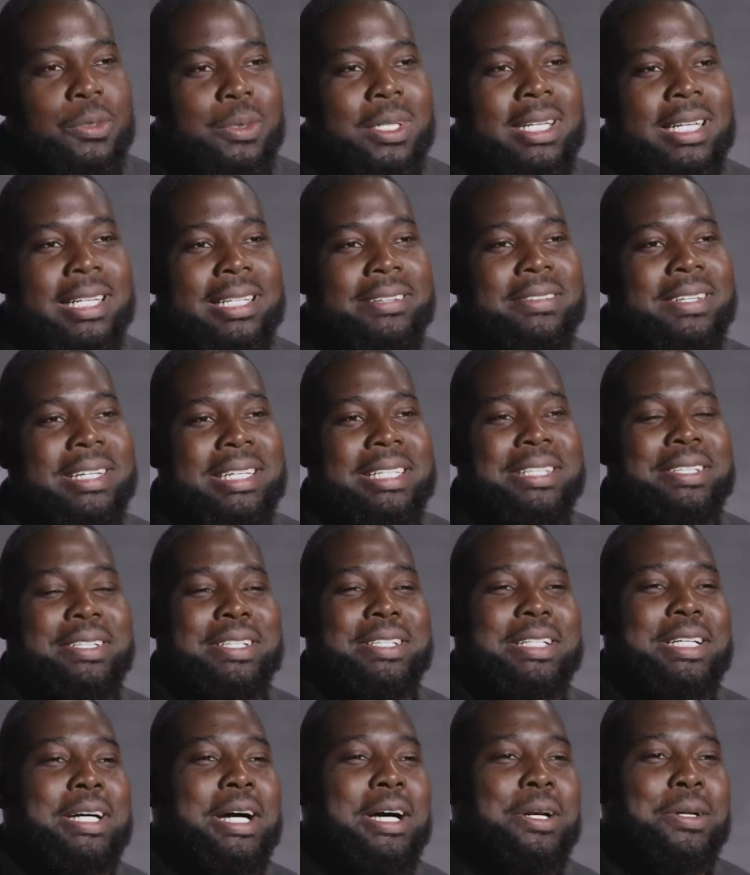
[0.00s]
Right, right. You're
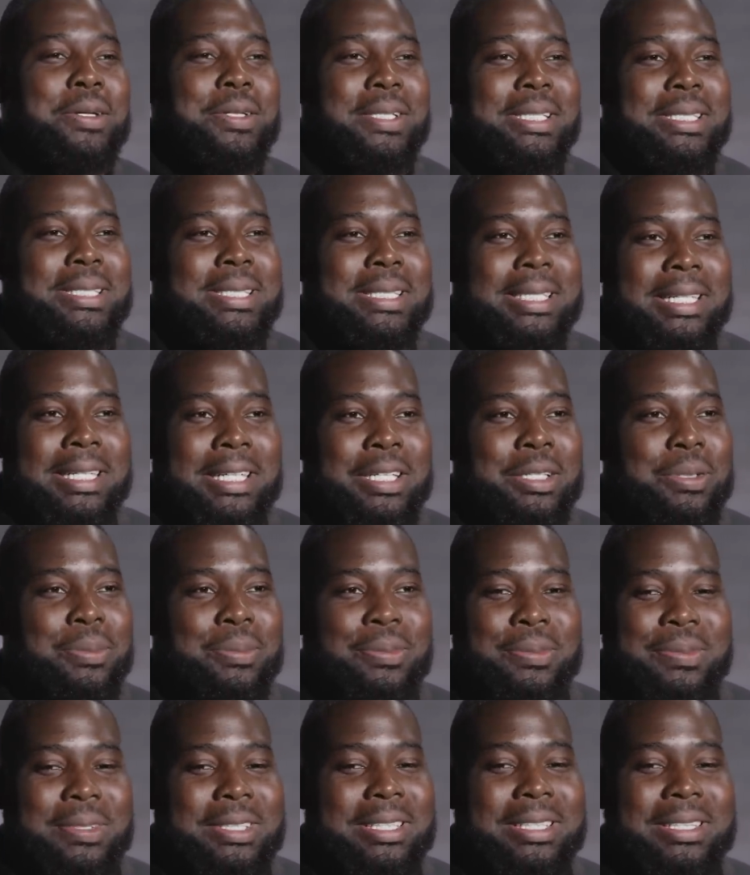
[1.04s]
in the huddle, you see
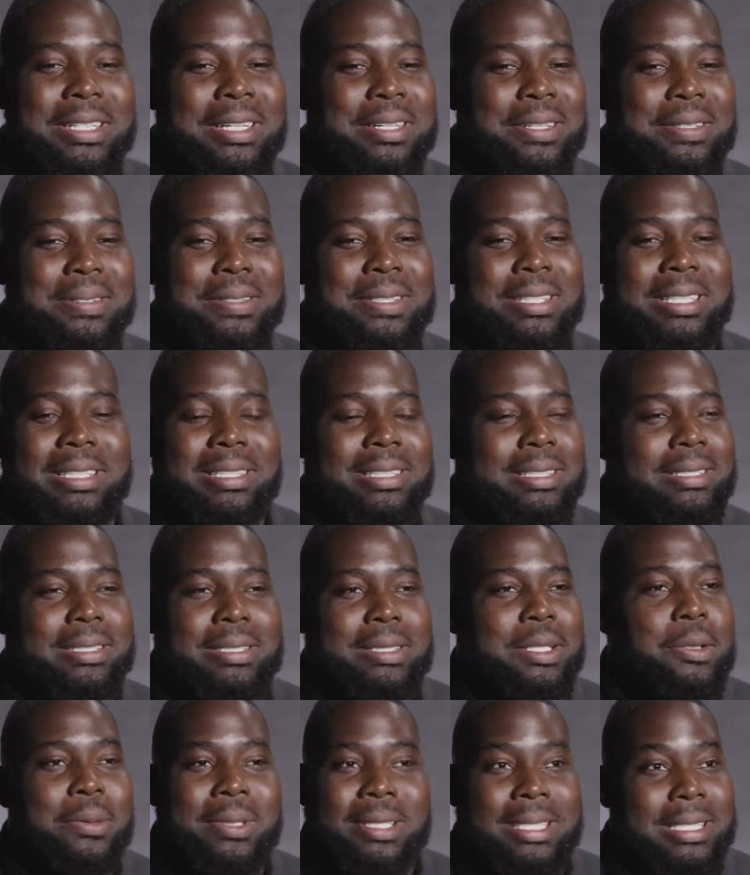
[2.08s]
him, you know,
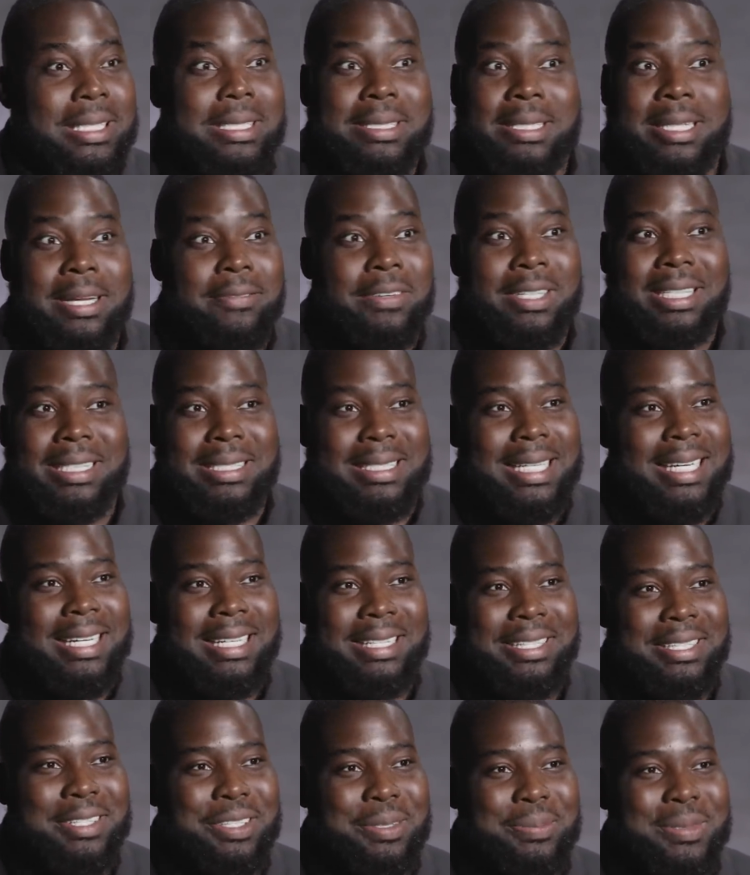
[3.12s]
don't he doesn't never get
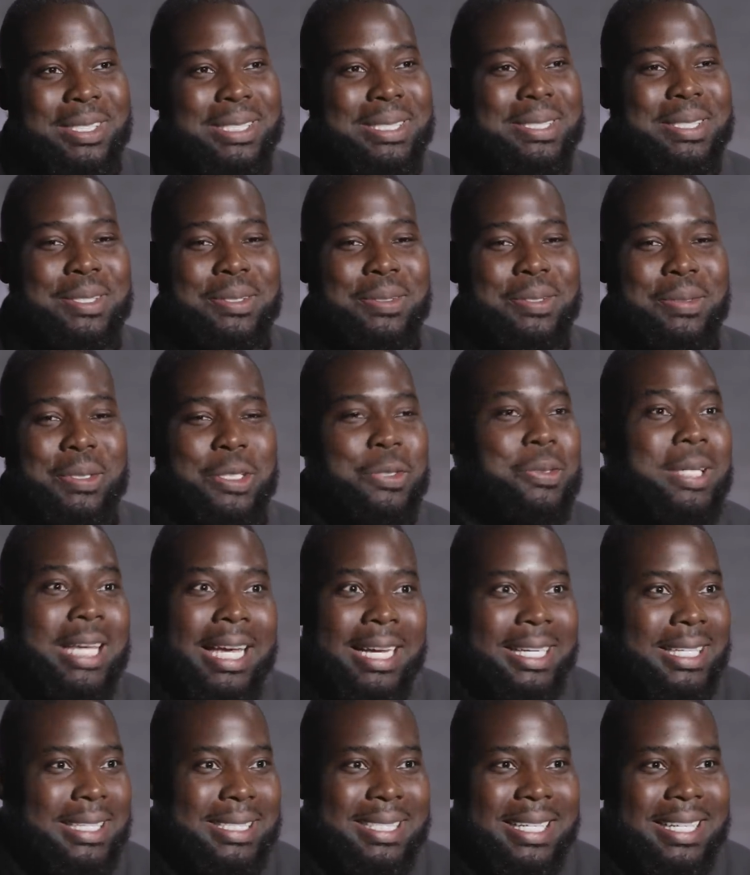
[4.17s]
tired, you know what I mean? So you
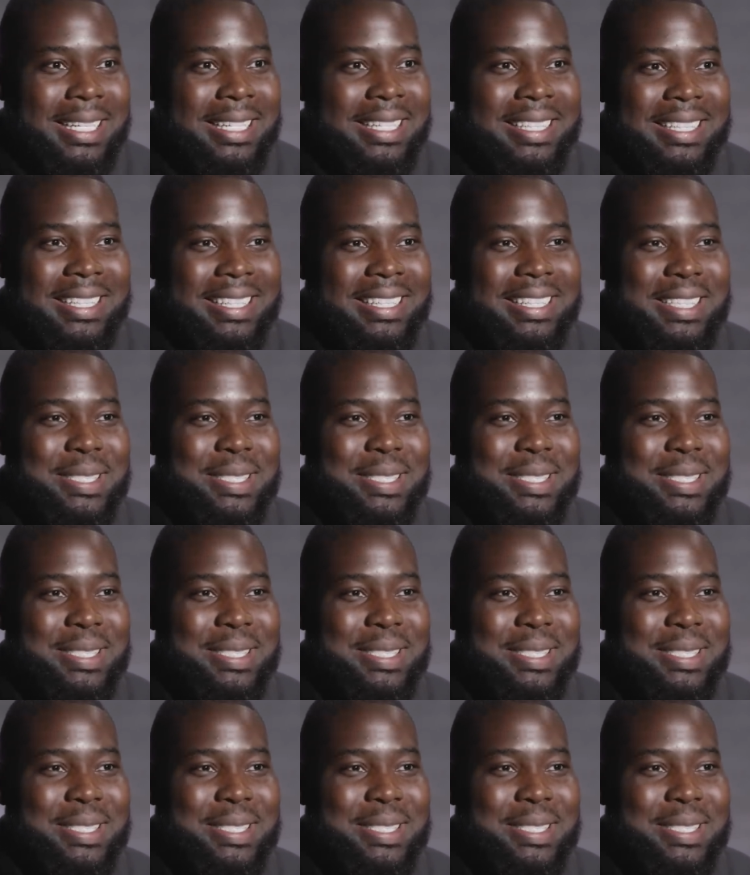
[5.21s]
can't get tired.